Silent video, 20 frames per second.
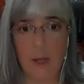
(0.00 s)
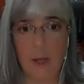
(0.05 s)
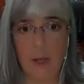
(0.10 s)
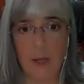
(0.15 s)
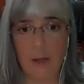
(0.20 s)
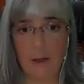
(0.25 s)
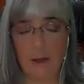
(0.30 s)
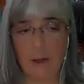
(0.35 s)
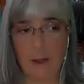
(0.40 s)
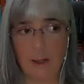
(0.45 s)

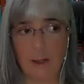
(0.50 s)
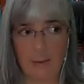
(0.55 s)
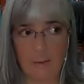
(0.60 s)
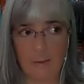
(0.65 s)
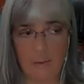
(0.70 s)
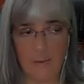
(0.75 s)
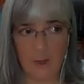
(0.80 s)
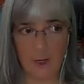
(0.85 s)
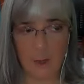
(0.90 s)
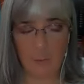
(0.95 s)
And I
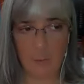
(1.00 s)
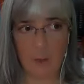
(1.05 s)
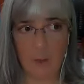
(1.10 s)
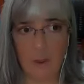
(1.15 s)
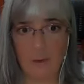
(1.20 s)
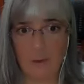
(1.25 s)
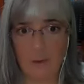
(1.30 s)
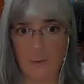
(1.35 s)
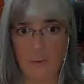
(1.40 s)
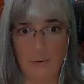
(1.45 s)
step
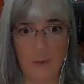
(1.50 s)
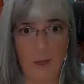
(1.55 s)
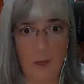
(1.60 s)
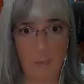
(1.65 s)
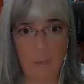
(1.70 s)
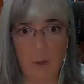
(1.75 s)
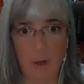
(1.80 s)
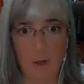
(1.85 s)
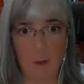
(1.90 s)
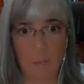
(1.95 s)
in,
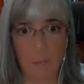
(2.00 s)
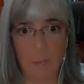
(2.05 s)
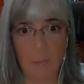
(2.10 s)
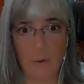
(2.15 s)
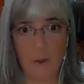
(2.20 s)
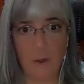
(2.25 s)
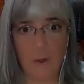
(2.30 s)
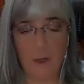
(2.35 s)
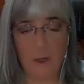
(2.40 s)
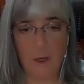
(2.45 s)
step up,
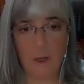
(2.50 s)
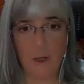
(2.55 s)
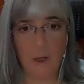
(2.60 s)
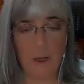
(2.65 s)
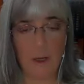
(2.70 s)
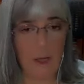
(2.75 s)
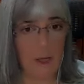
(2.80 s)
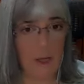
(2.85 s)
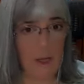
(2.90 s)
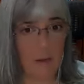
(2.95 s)

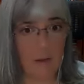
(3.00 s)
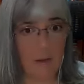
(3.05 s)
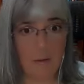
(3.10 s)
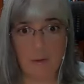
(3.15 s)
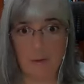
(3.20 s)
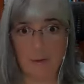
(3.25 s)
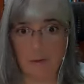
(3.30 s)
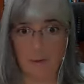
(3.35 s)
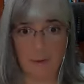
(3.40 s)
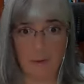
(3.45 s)

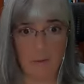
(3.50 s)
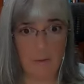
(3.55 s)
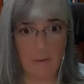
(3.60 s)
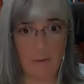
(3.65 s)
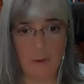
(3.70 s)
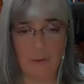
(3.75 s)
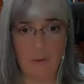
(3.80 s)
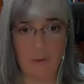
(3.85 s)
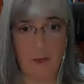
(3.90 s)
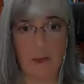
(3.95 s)
and
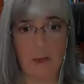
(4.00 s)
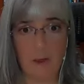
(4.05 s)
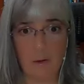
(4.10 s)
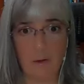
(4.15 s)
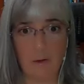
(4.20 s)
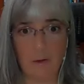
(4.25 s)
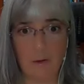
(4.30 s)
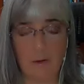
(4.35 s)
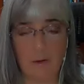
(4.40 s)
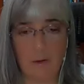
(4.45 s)
it's
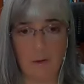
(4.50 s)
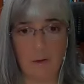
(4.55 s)
handled.